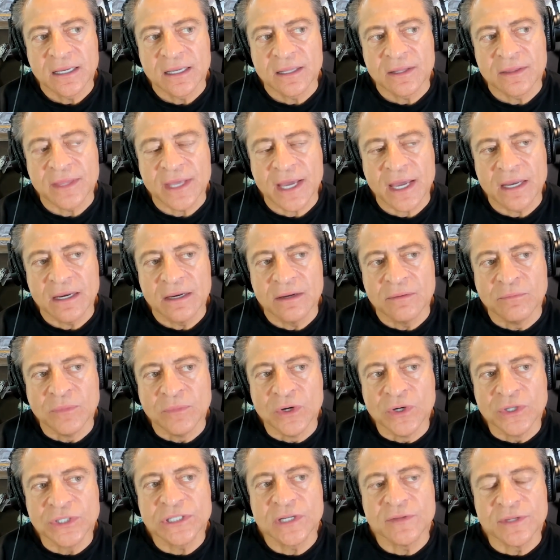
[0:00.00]
that
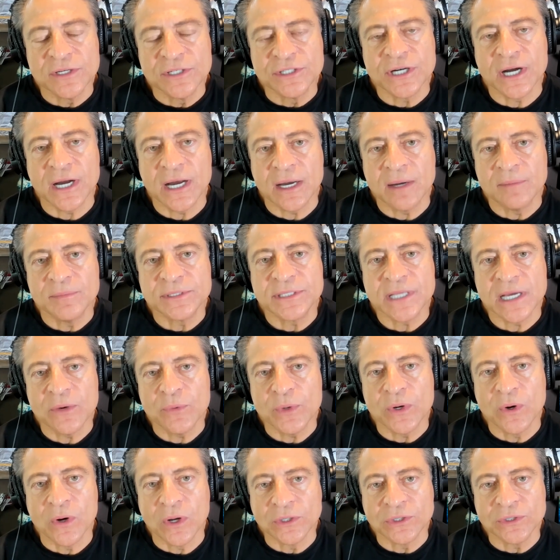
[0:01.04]
most of the jobs that
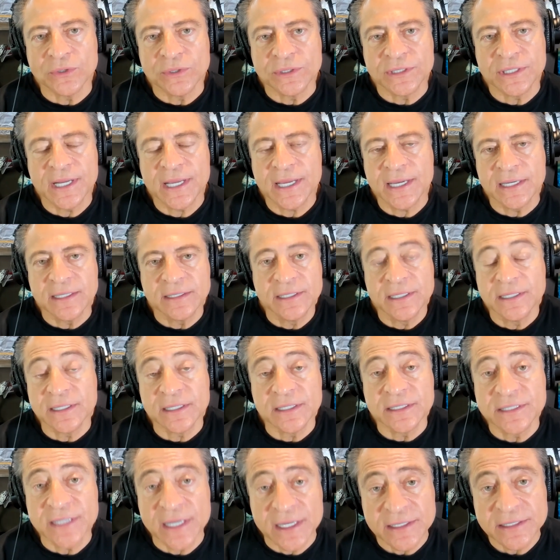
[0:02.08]
we all do today didn't
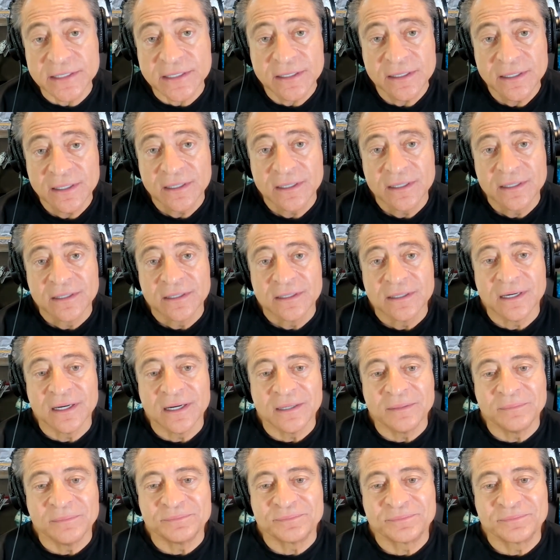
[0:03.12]
exist
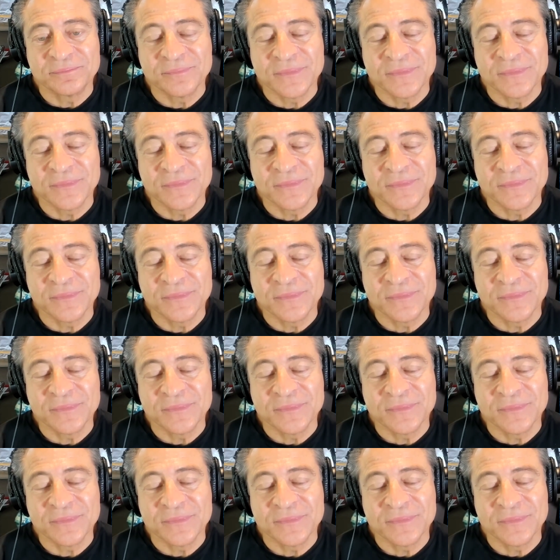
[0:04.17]
um,